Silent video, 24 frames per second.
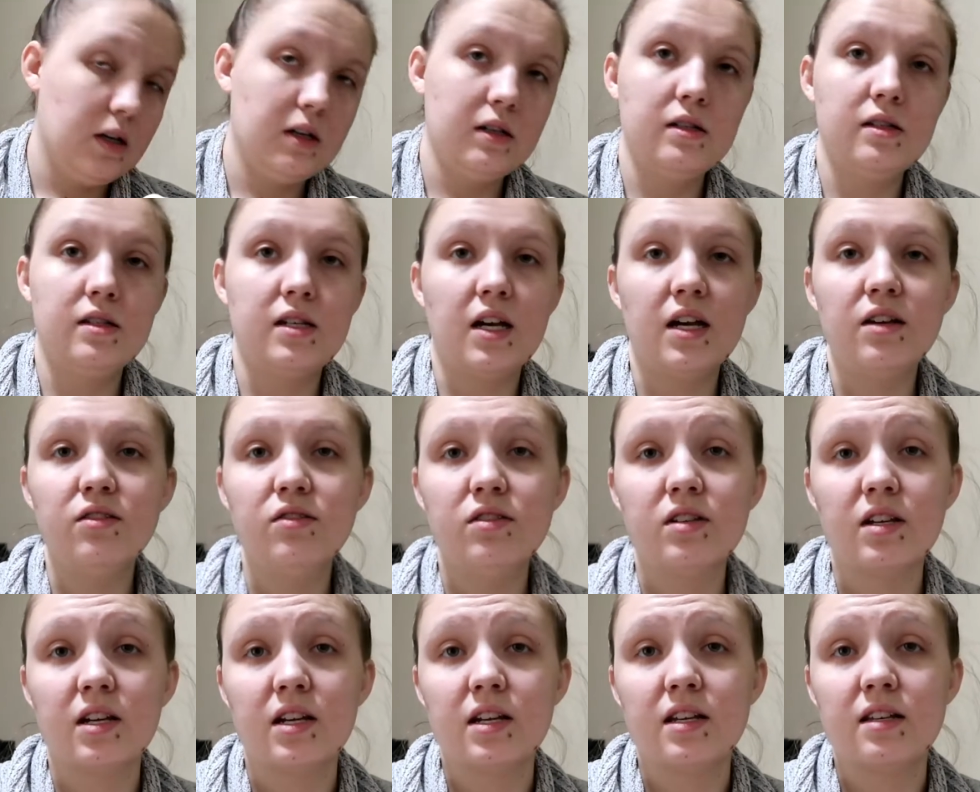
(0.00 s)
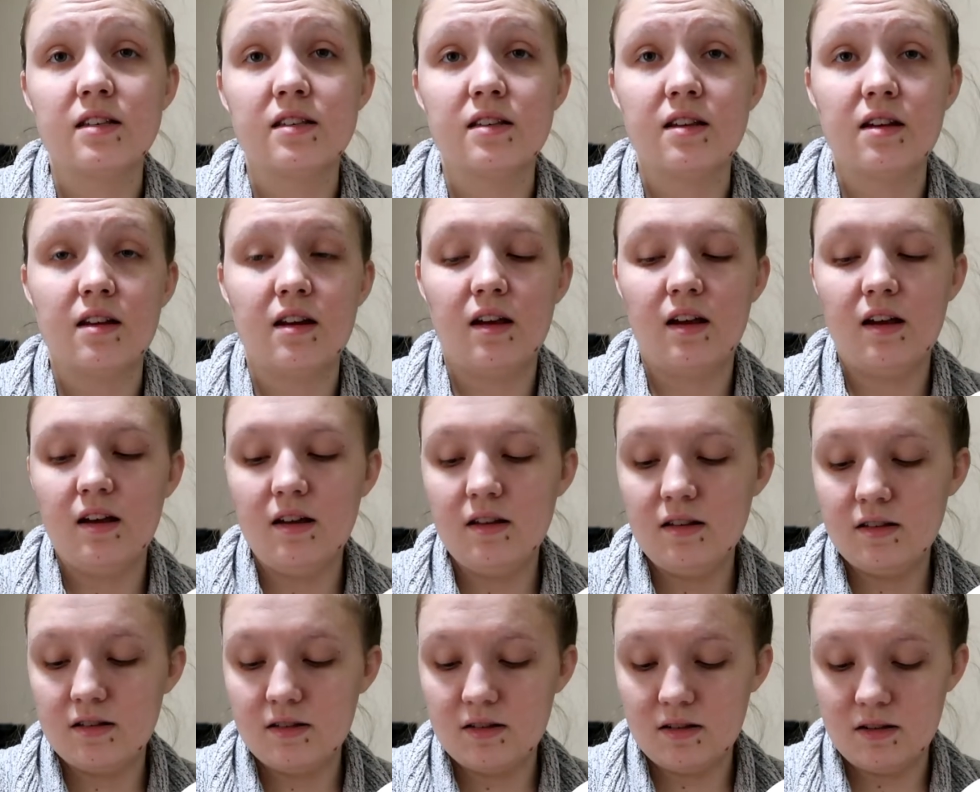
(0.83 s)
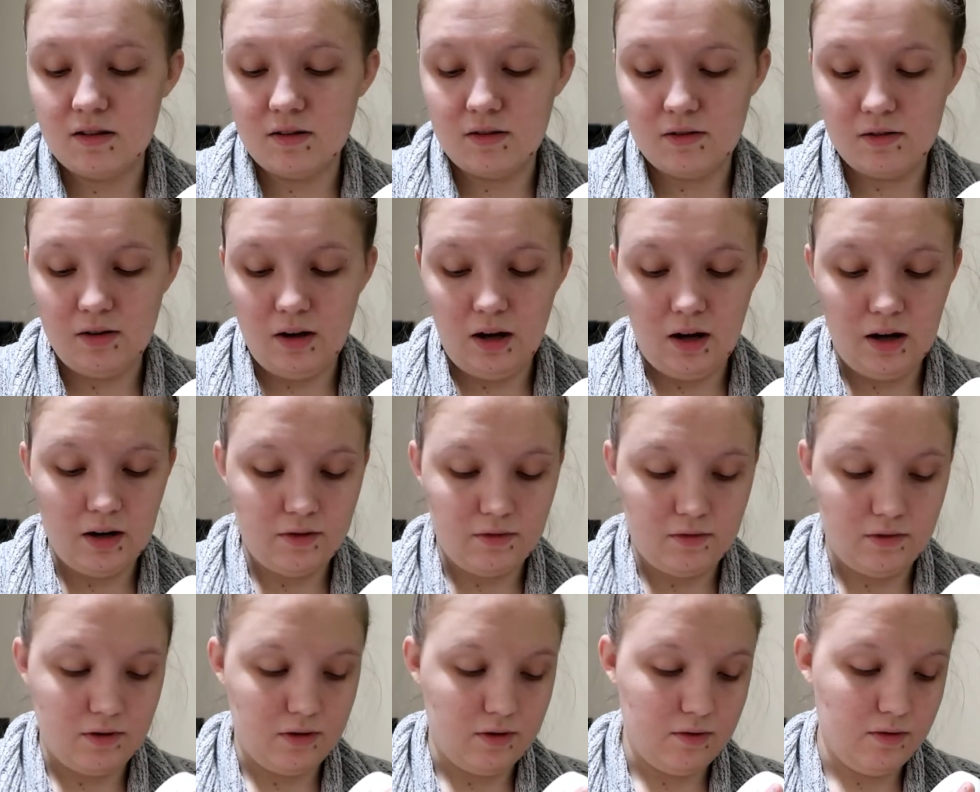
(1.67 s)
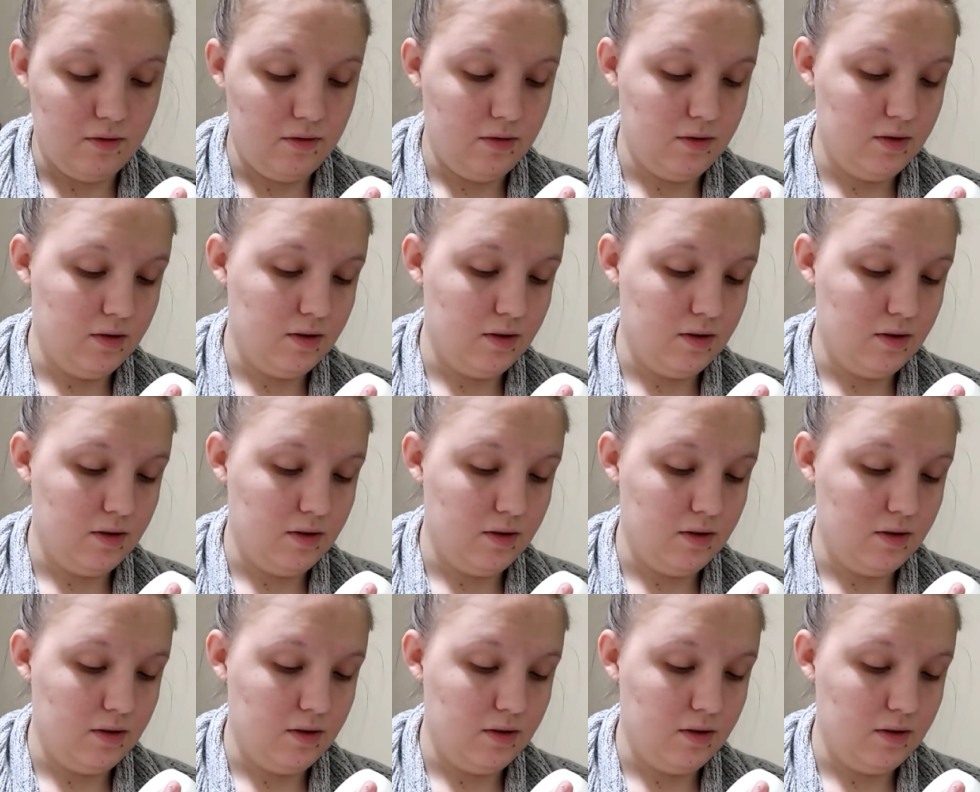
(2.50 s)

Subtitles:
Sounds like he's eating it, so I don't know.